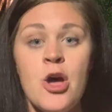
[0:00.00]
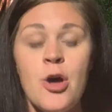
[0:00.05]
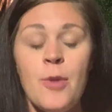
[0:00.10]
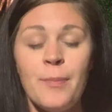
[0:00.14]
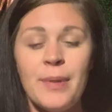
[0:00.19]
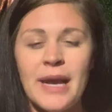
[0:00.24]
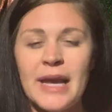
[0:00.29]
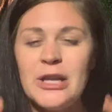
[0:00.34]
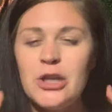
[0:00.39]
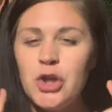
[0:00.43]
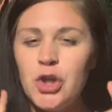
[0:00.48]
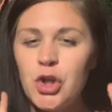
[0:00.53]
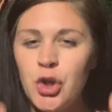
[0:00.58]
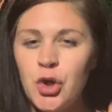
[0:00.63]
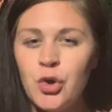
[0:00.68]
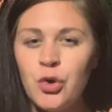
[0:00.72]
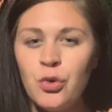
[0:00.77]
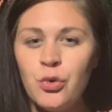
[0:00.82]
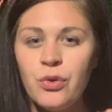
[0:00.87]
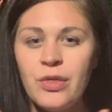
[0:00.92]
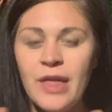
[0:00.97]
But I
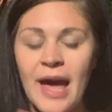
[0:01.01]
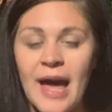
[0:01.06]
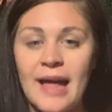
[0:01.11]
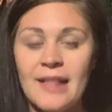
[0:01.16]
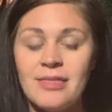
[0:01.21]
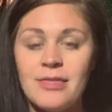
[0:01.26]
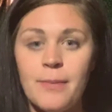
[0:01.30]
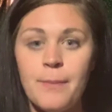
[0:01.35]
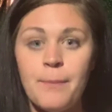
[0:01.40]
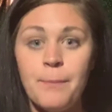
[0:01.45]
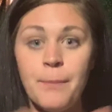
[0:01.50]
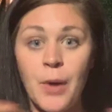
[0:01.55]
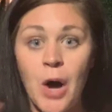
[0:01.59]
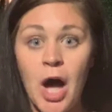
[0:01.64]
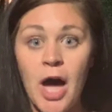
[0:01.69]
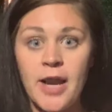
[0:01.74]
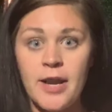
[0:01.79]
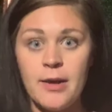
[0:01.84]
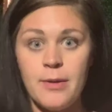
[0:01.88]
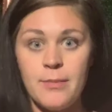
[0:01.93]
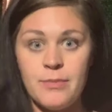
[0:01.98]
knew that at the
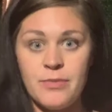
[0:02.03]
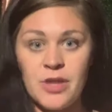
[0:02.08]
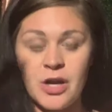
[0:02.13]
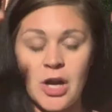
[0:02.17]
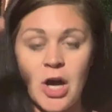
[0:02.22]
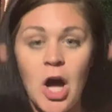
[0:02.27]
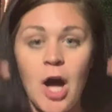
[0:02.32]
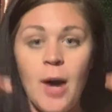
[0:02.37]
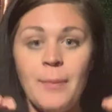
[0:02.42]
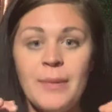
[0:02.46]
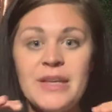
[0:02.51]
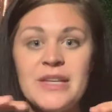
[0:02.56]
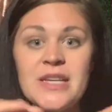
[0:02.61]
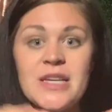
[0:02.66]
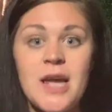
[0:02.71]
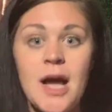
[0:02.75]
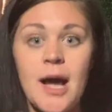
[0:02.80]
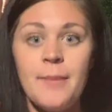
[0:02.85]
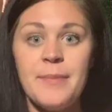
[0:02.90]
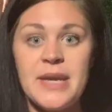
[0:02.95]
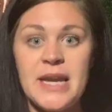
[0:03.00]
bottom, the common
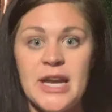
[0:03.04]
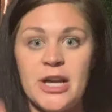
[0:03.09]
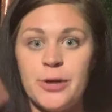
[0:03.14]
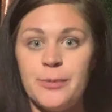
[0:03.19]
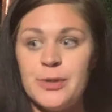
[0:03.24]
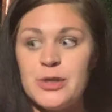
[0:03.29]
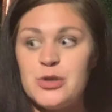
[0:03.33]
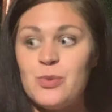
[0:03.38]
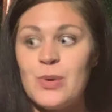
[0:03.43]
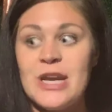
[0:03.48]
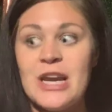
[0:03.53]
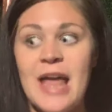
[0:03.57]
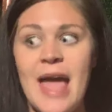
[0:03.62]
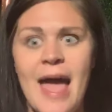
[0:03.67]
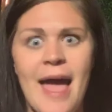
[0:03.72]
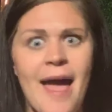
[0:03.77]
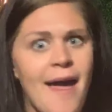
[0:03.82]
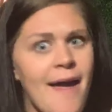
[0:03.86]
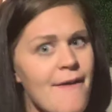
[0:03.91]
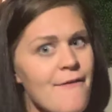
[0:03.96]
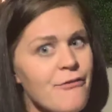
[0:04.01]
denominator between
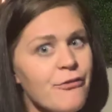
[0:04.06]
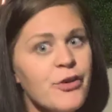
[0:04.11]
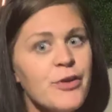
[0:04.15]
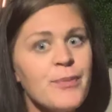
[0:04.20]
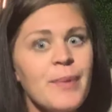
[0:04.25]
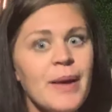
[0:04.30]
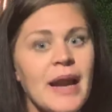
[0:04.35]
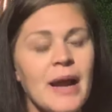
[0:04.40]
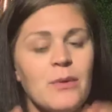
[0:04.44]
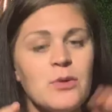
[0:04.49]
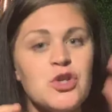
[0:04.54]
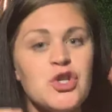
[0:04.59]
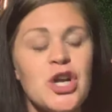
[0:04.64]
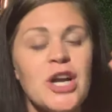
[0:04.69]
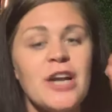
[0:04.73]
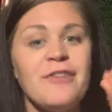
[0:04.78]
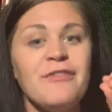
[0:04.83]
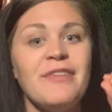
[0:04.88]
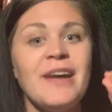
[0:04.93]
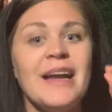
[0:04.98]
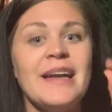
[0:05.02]
everybody, I was trying
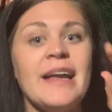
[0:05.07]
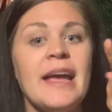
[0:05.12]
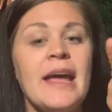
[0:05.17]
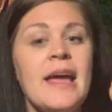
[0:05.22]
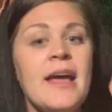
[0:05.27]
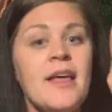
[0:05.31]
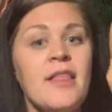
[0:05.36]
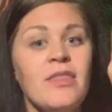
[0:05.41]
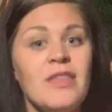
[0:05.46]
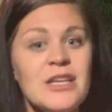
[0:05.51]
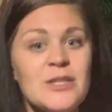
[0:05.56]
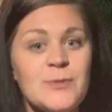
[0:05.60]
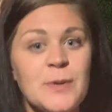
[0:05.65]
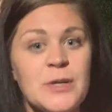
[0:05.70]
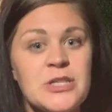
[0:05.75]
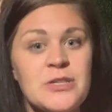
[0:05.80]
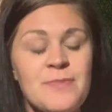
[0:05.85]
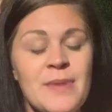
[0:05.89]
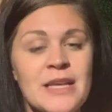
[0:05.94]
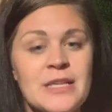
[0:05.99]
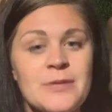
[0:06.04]
to find this
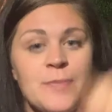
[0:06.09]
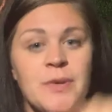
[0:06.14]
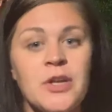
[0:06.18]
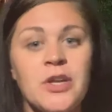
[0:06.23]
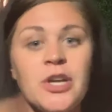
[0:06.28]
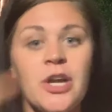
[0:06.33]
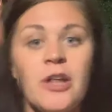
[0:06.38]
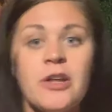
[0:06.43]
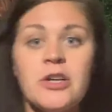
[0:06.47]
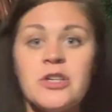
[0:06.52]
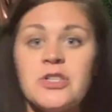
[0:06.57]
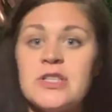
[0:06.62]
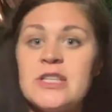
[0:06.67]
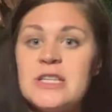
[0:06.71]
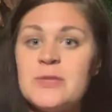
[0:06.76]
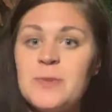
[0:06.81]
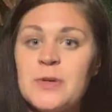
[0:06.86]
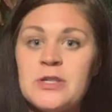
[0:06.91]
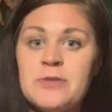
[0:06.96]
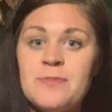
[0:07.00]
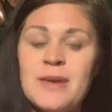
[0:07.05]
person makes $1 million, this
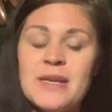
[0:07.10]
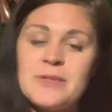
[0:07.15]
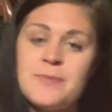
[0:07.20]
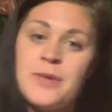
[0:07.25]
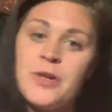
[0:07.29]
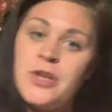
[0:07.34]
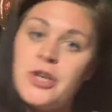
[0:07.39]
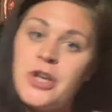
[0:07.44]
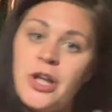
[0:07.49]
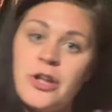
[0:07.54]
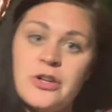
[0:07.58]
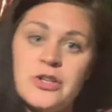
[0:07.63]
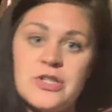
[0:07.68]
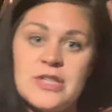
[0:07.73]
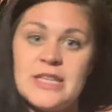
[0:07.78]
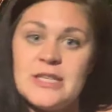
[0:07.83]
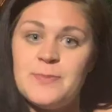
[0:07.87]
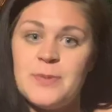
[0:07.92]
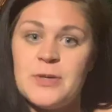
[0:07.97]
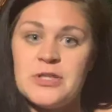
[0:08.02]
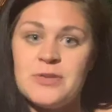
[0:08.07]
person makes $1 million,
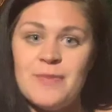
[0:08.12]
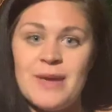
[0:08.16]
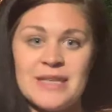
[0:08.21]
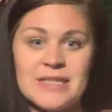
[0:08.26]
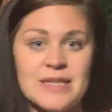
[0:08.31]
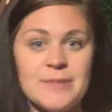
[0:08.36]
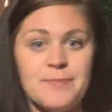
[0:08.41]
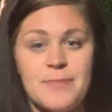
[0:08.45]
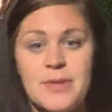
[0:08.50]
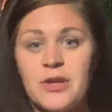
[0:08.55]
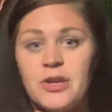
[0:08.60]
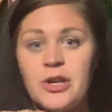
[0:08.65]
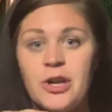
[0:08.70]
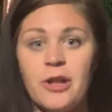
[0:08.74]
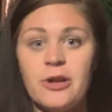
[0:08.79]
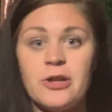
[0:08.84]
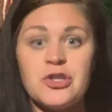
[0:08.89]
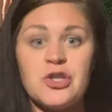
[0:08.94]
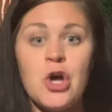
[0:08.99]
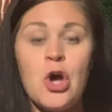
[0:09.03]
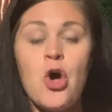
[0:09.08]
this person makes $1
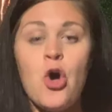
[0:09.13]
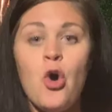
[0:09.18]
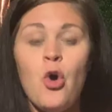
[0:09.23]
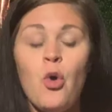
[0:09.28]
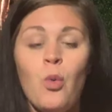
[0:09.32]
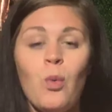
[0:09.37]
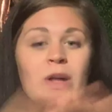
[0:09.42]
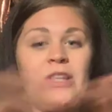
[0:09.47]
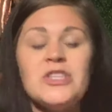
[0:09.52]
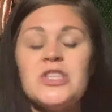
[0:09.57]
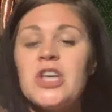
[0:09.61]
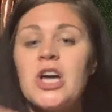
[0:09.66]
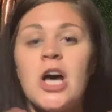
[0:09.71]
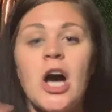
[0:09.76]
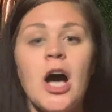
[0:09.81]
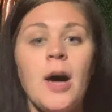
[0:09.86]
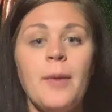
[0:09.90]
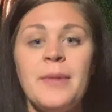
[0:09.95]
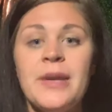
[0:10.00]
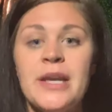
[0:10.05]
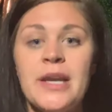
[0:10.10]
million. What's the
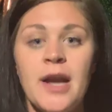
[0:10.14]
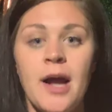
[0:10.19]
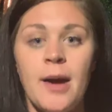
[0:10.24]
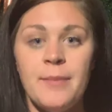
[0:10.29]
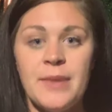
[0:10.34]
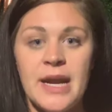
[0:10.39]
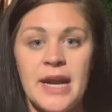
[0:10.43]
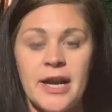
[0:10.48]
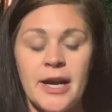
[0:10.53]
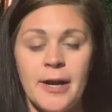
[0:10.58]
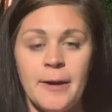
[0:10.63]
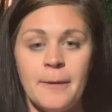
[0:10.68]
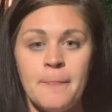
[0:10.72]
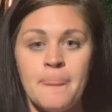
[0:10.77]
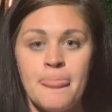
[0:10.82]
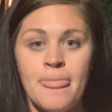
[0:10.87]
common denominator?